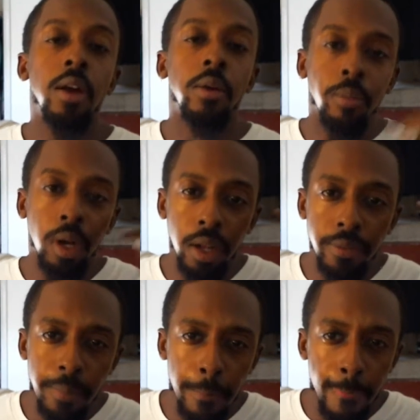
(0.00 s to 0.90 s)

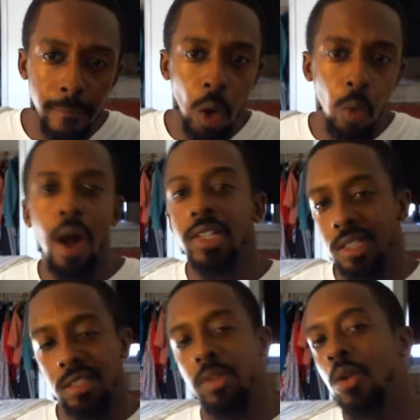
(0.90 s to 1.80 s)
but watching
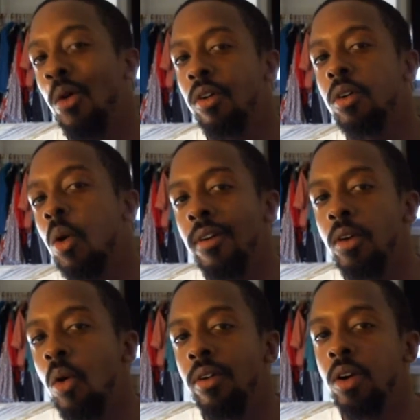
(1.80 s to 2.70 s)
something over and over and
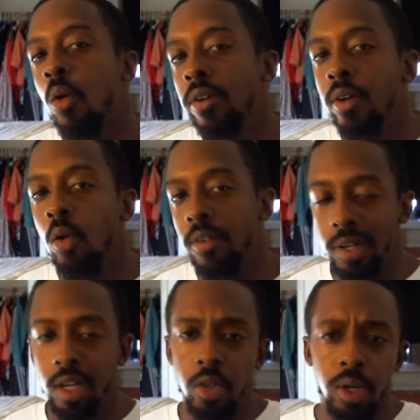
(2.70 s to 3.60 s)
over and over and over
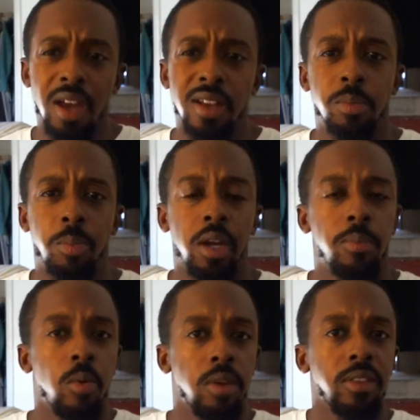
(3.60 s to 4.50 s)
again, you kind of just pick
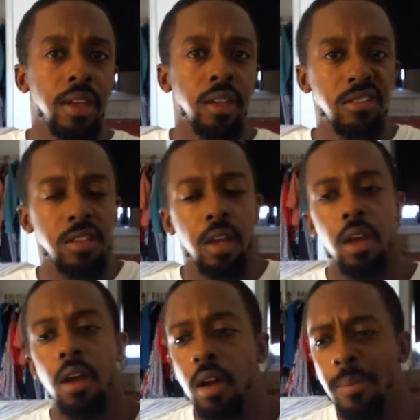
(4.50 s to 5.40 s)
up on things.
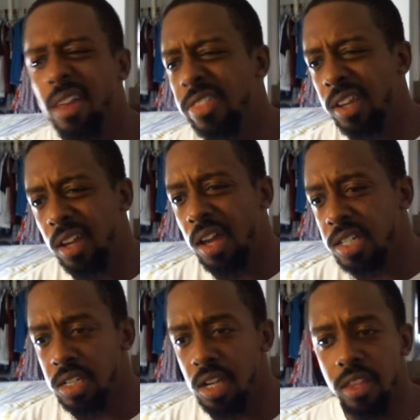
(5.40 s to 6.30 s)
And I think I
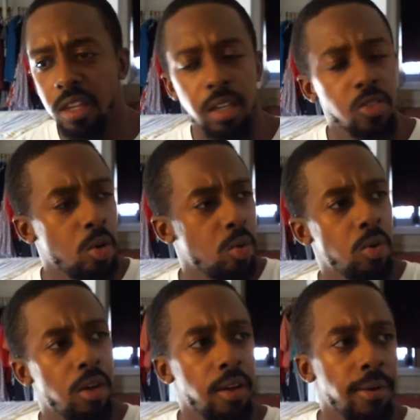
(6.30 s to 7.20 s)

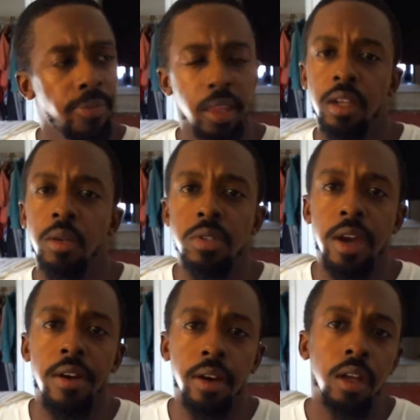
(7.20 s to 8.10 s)
told, I think it was
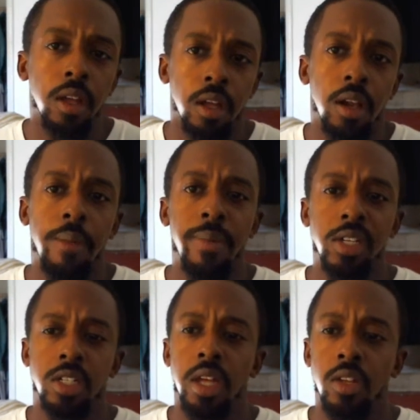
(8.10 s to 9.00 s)
Eric that I
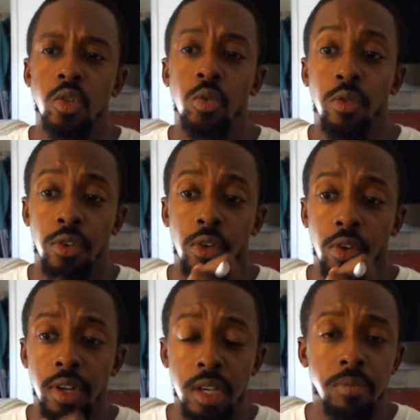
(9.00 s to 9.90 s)
mentioned that too
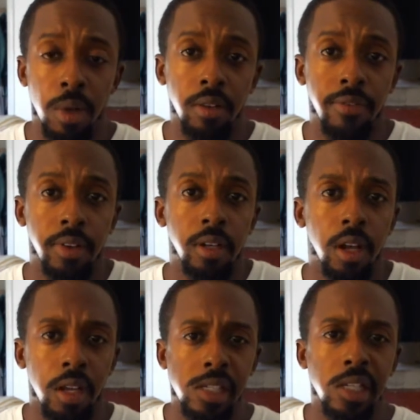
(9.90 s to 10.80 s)
for his benefit.
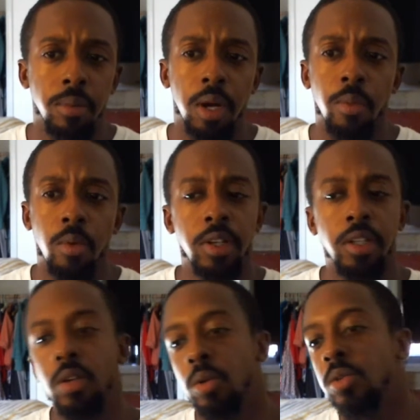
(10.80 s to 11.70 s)
I sent him a couple
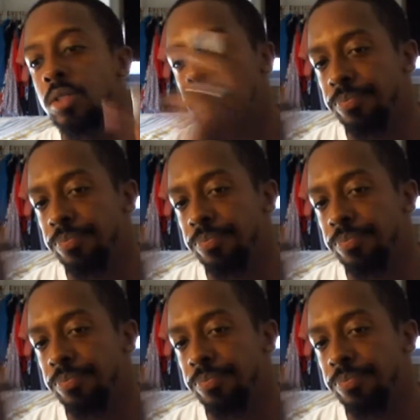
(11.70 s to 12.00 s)
videos